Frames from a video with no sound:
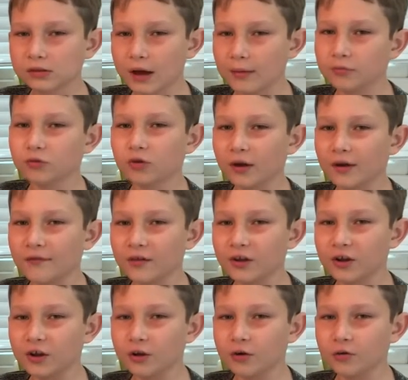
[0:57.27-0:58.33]
I'm doing a
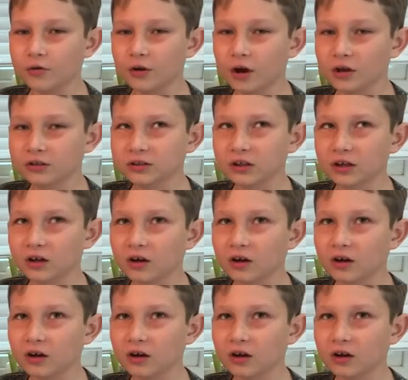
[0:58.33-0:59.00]
video, not